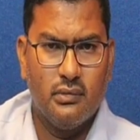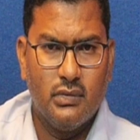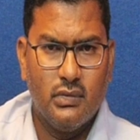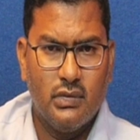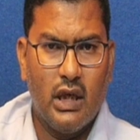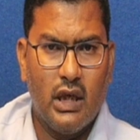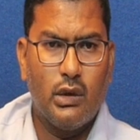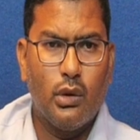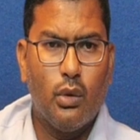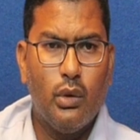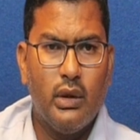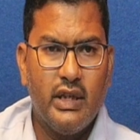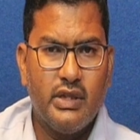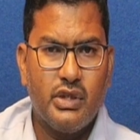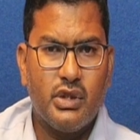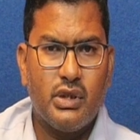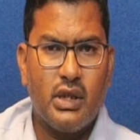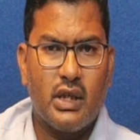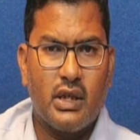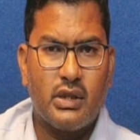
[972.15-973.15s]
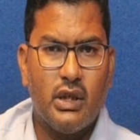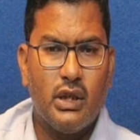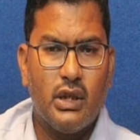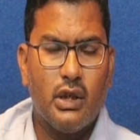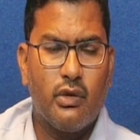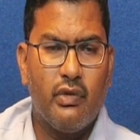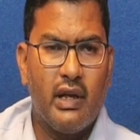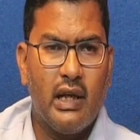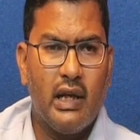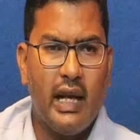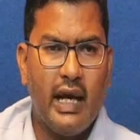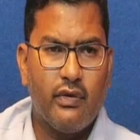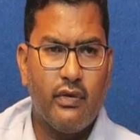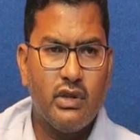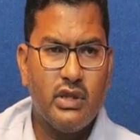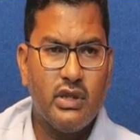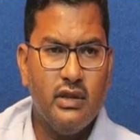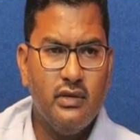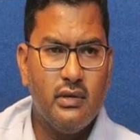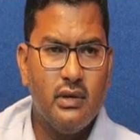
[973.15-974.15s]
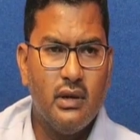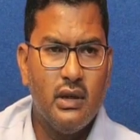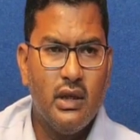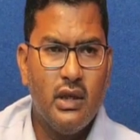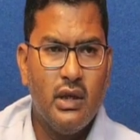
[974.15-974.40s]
not only structured query languages,